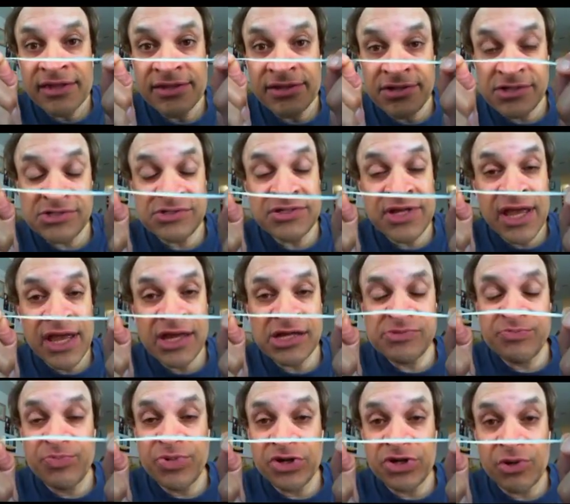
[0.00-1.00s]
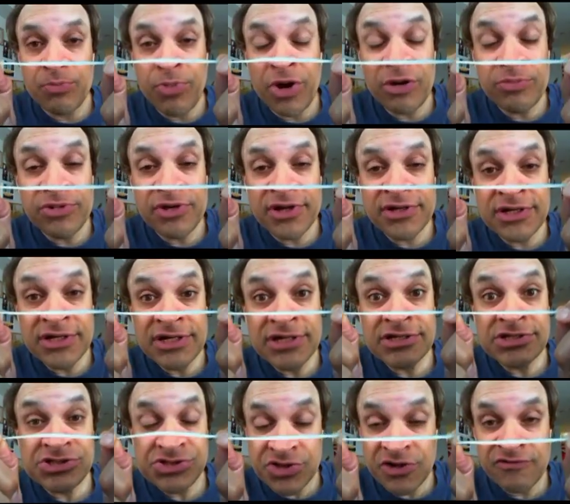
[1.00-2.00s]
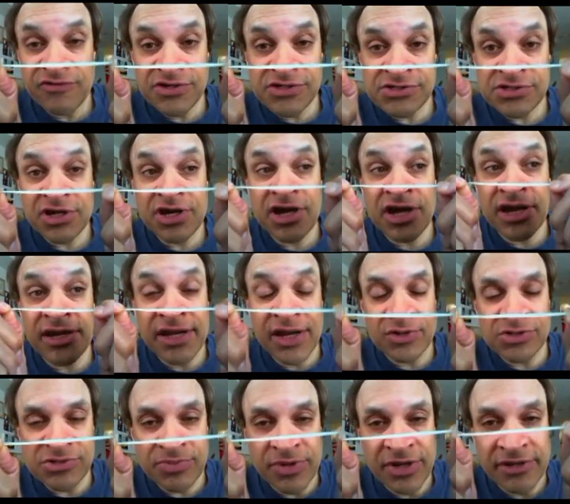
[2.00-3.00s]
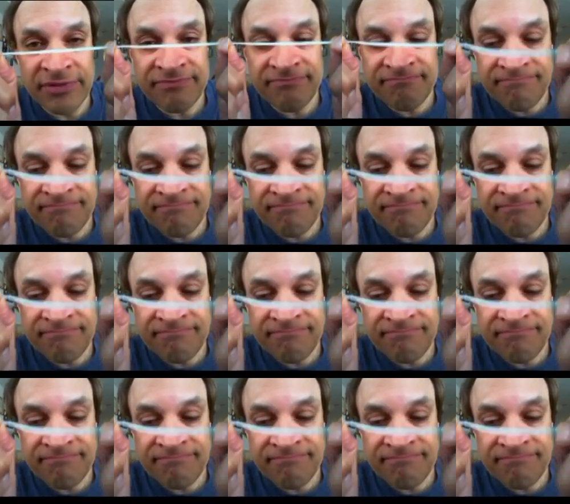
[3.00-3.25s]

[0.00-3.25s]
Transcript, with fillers: This has been a public service announcement.